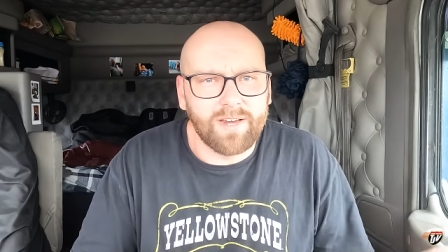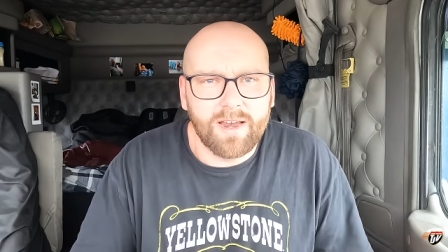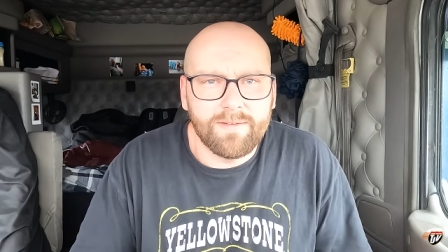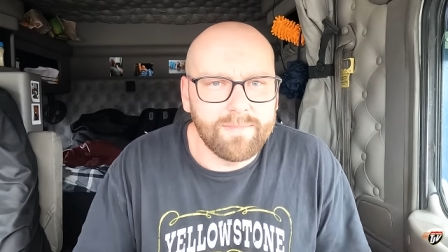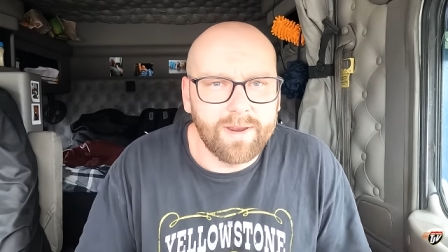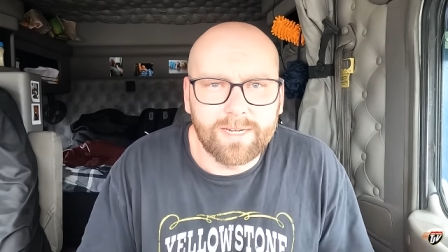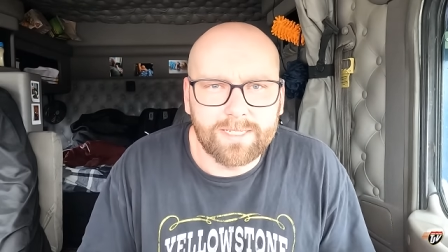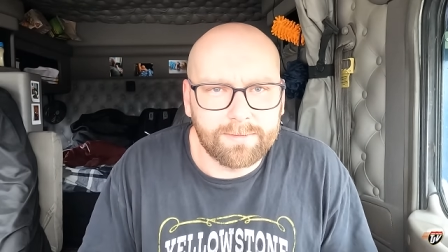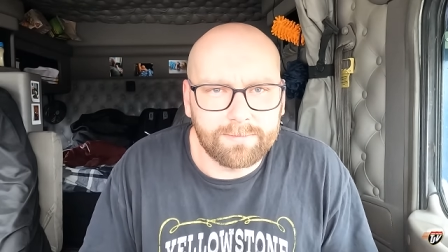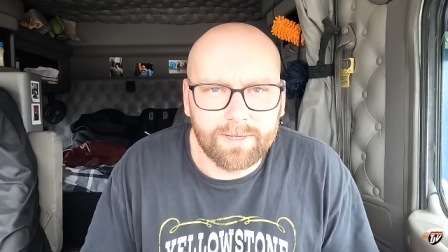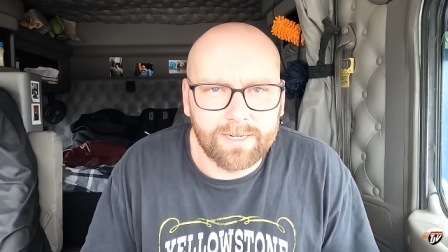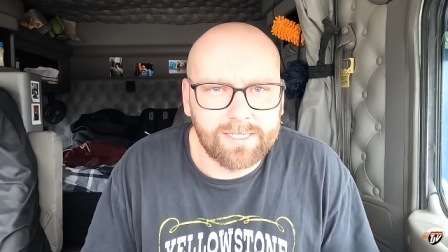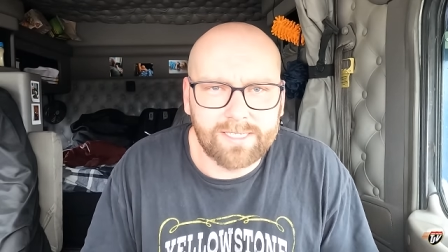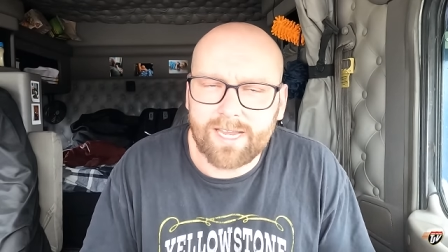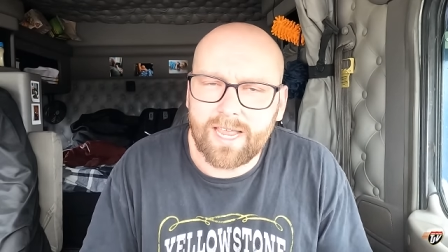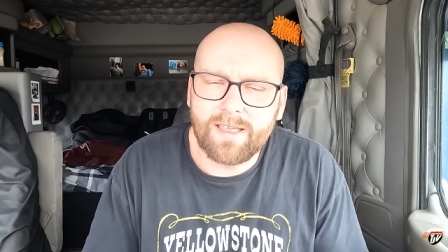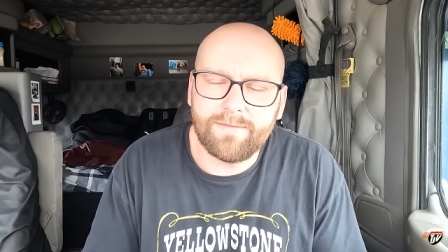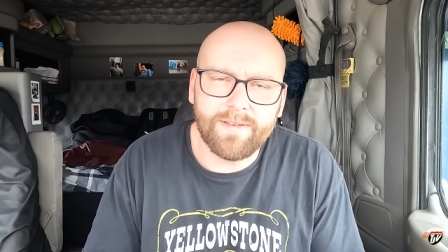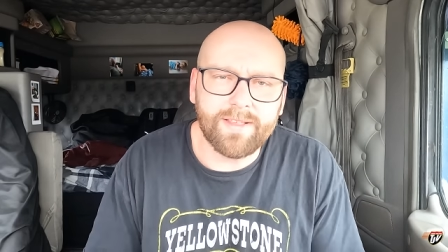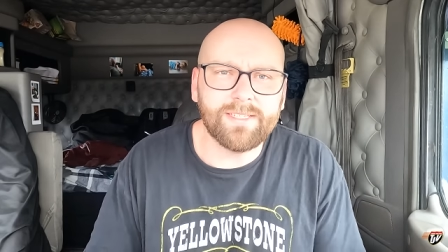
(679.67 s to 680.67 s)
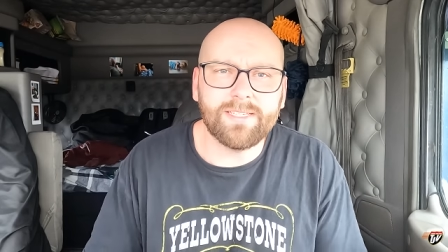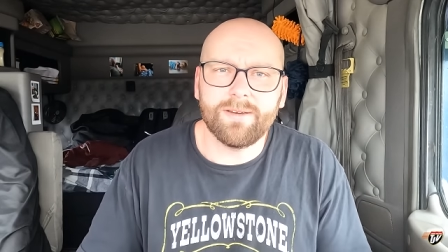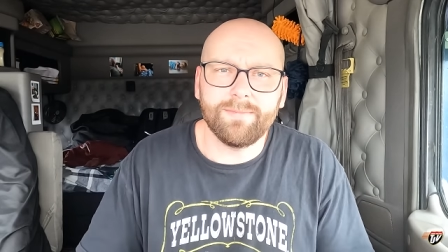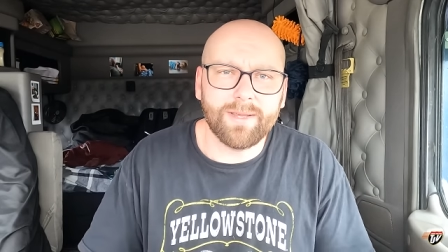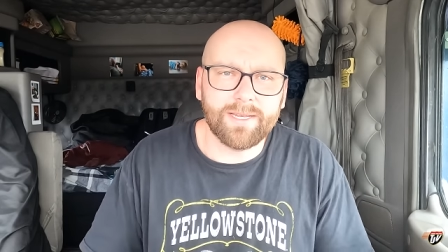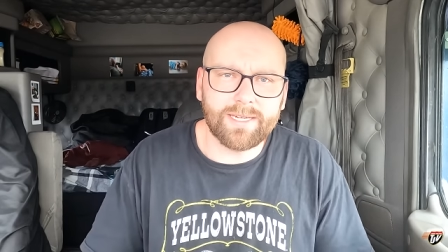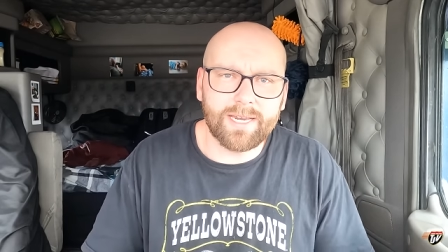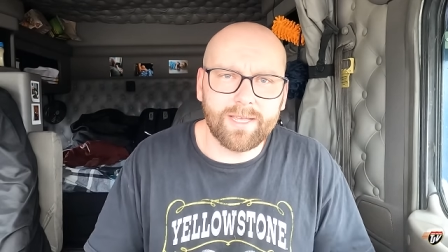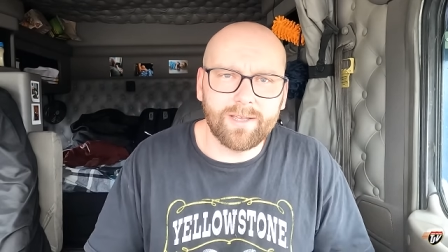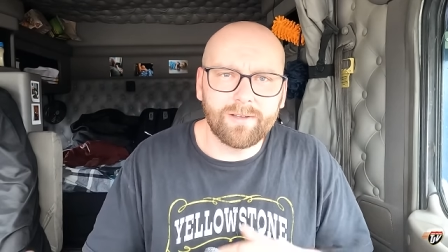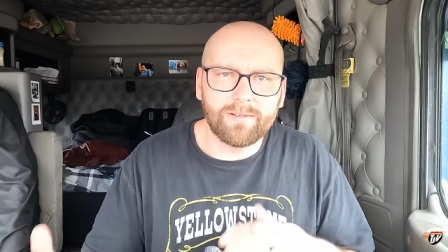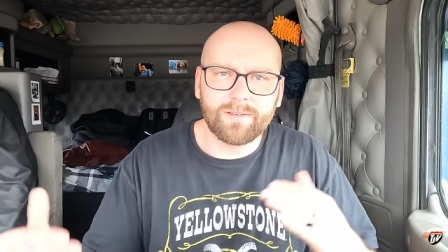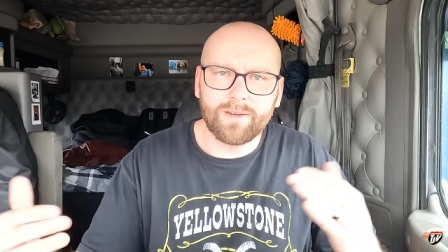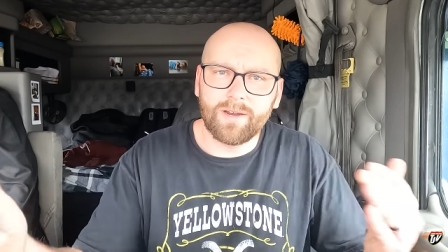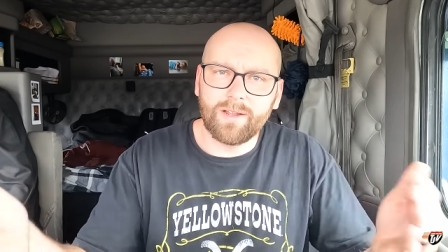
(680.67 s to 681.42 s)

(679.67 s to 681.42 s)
ten minutes I'm gonna save isn't a big deal.